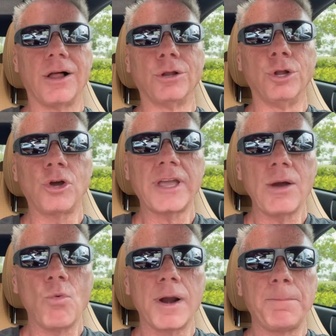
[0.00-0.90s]
look
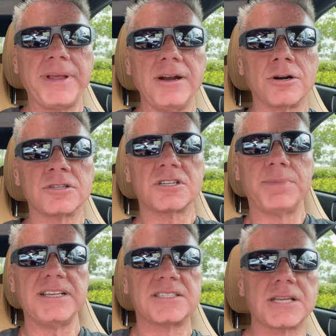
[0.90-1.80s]
at what appears to
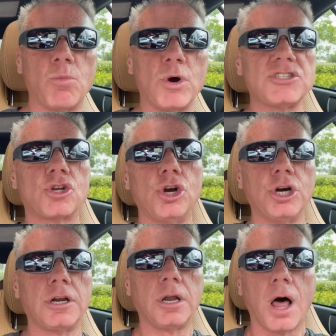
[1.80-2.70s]
be someone's
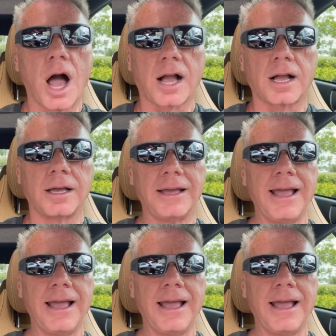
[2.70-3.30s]
good luck,